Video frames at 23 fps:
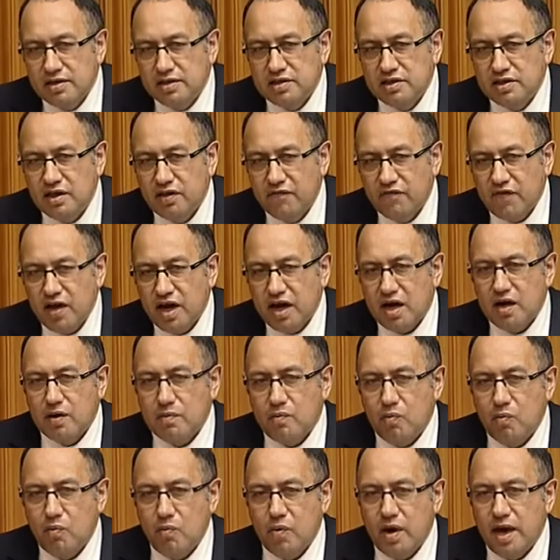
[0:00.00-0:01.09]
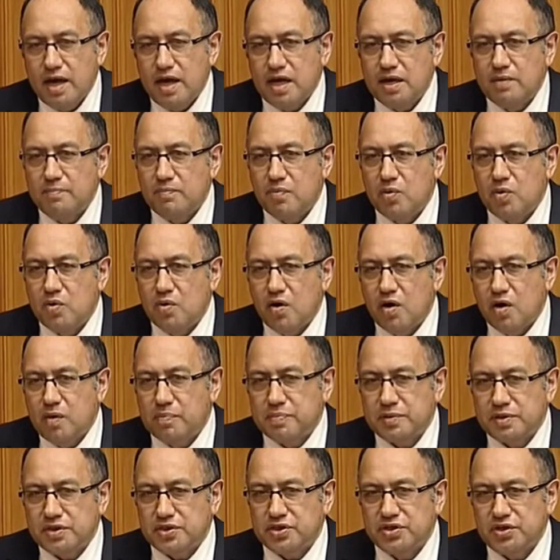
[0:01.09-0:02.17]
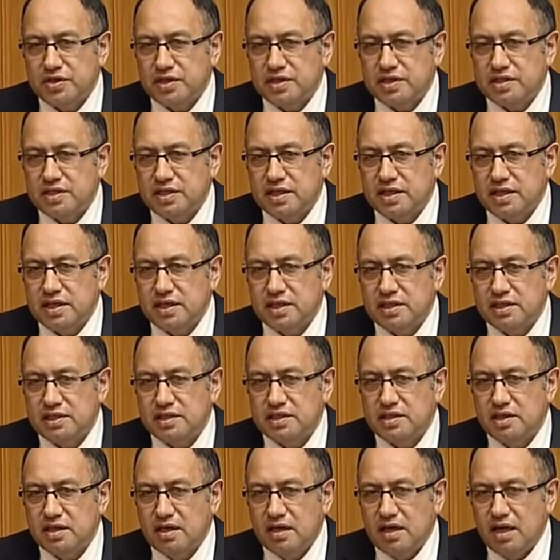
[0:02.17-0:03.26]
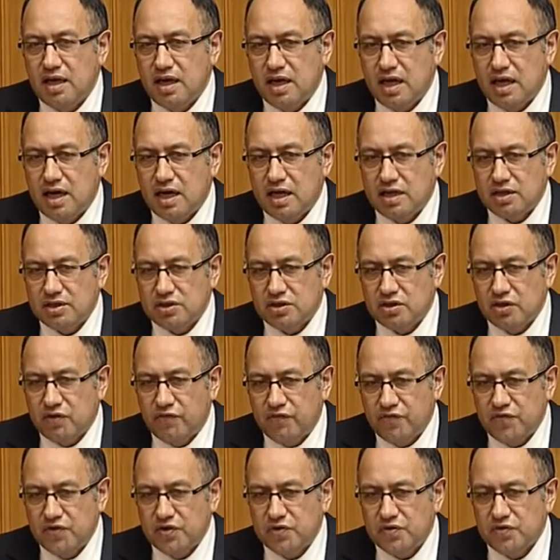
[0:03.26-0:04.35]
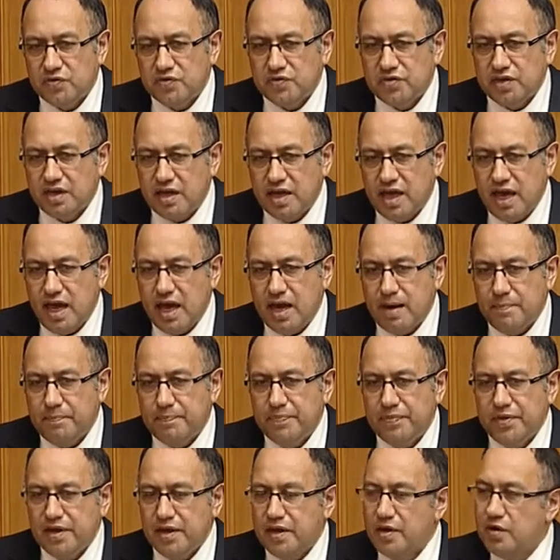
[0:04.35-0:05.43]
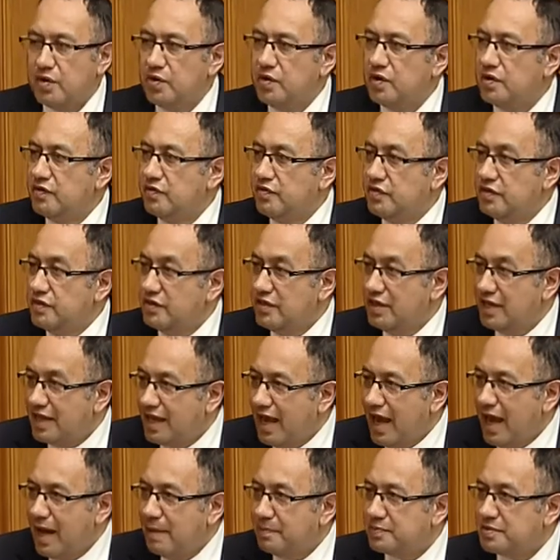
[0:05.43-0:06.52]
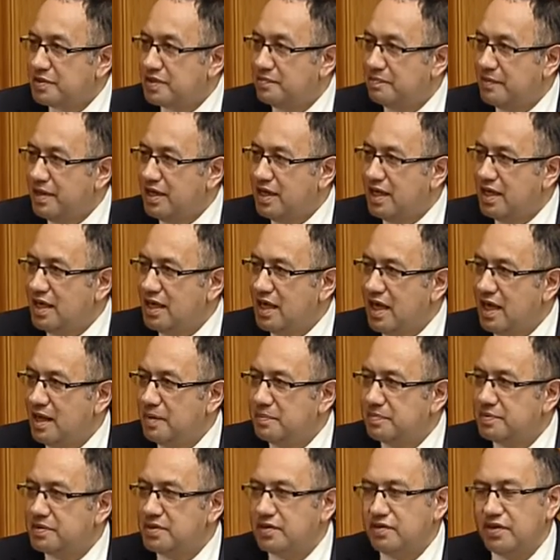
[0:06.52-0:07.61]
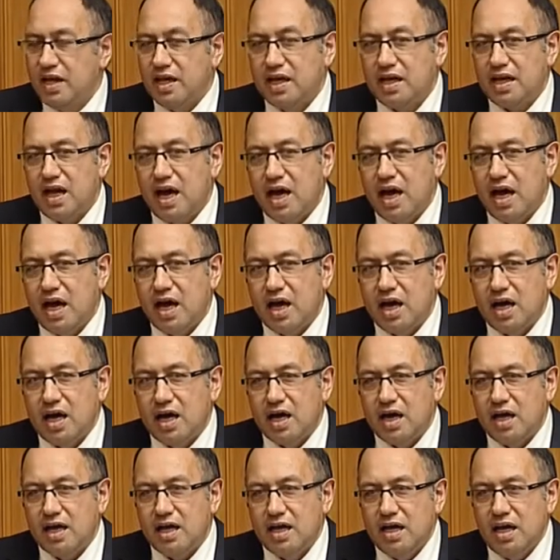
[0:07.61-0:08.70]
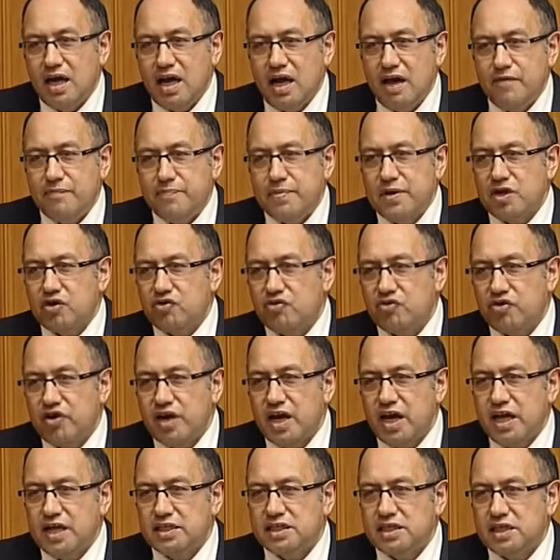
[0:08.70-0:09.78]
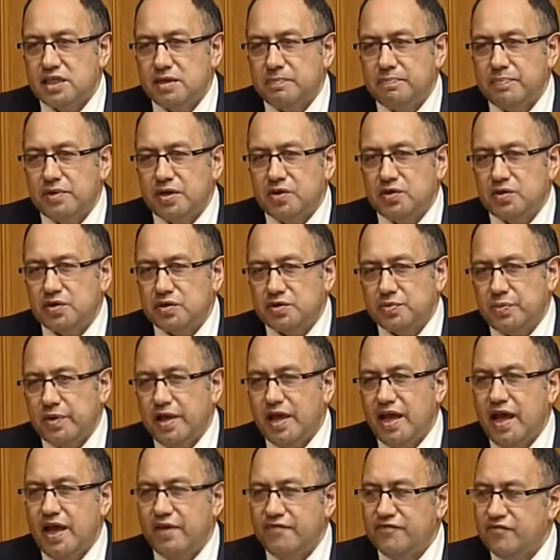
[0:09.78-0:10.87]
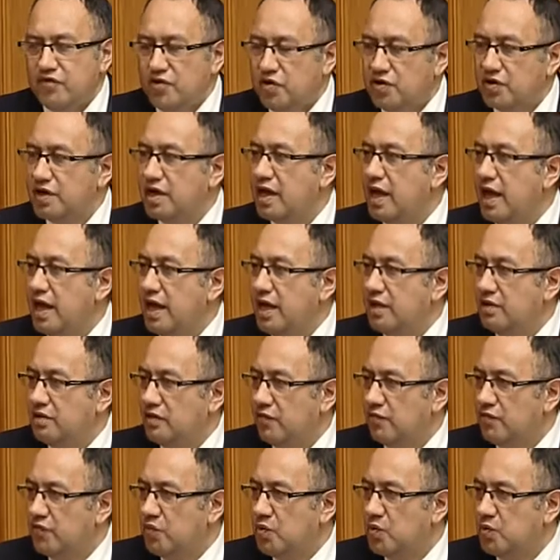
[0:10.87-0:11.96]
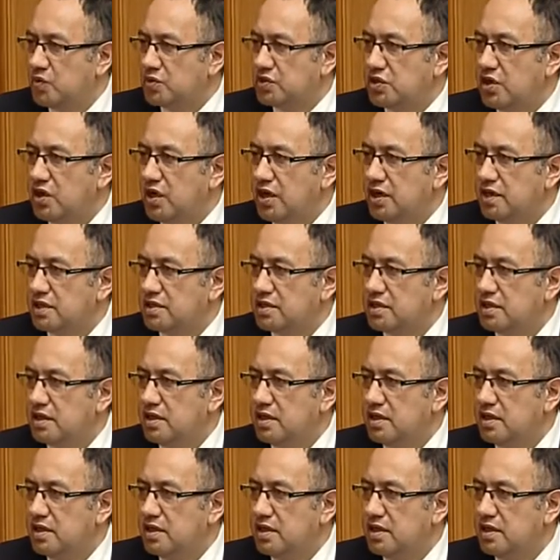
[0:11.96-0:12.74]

develop way more opportunities to fill the gap the gaps, the many gaps that uh, have been created because we have not had the foresight